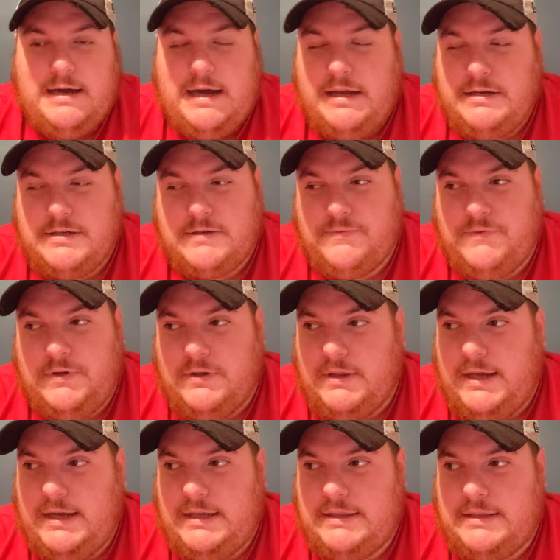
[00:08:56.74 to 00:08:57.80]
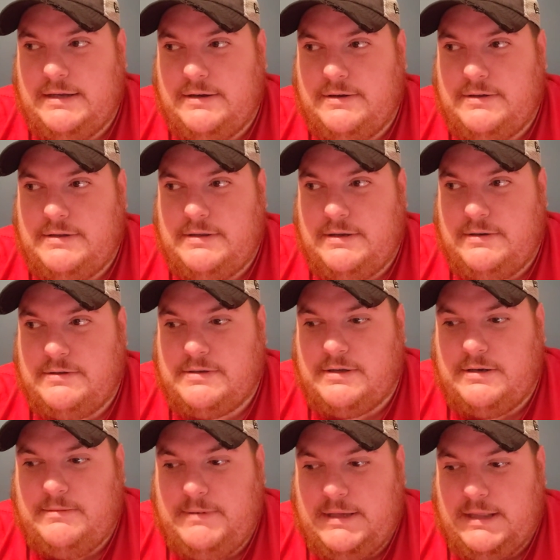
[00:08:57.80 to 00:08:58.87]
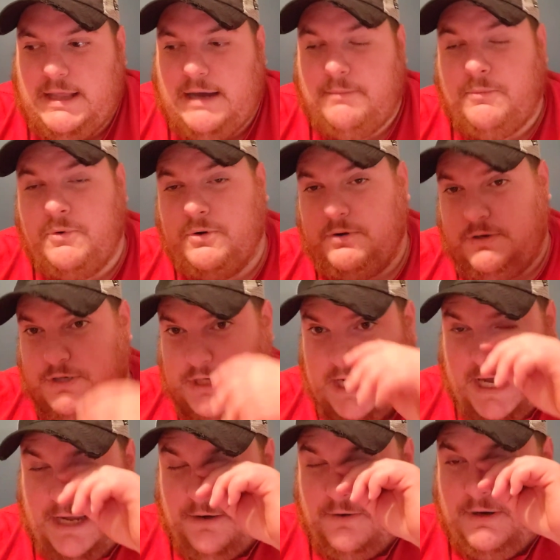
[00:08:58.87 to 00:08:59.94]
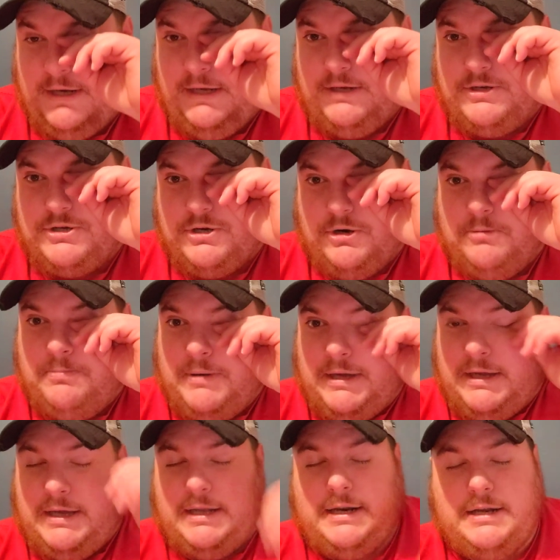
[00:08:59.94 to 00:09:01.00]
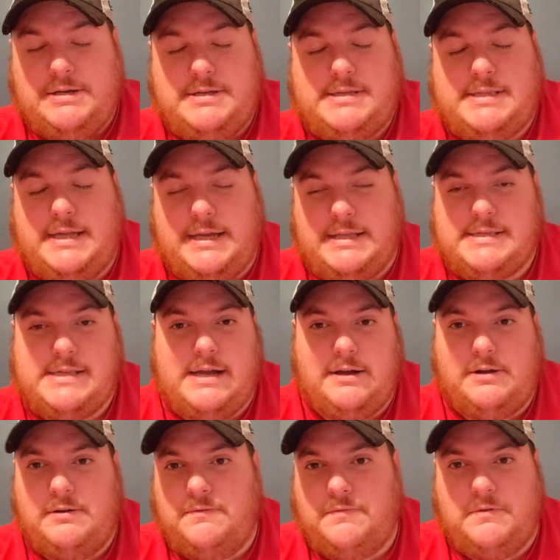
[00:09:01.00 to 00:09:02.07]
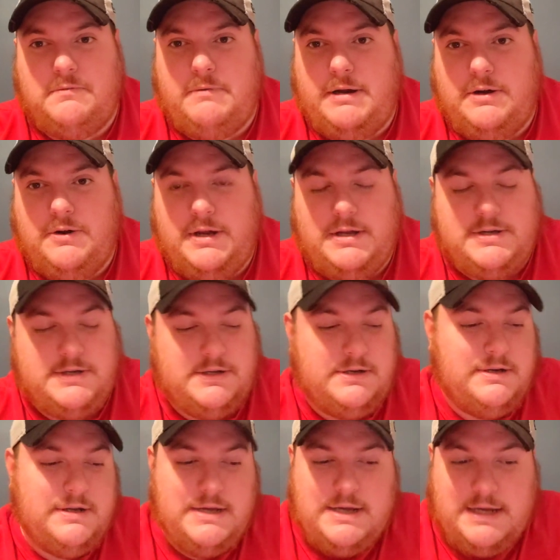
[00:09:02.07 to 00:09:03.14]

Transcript: I just feel like there's going to be a lot more chattering and chirping, and I just think it's not good for the Raider Nation.